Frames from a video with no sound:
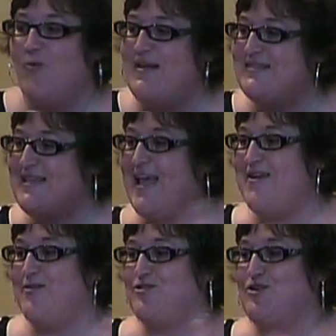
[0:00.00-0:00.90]
We
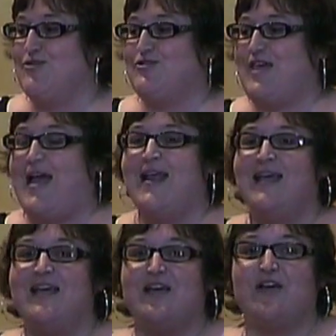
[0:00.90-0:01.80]
say in our church
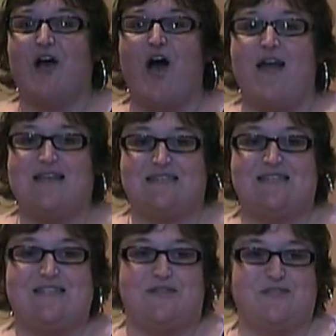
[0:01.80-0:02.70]
that God is
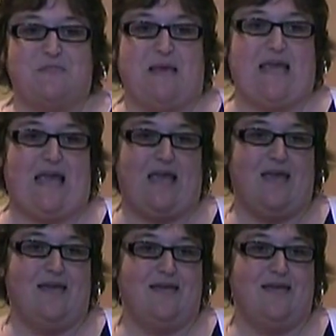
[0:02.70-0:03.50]
still speaking.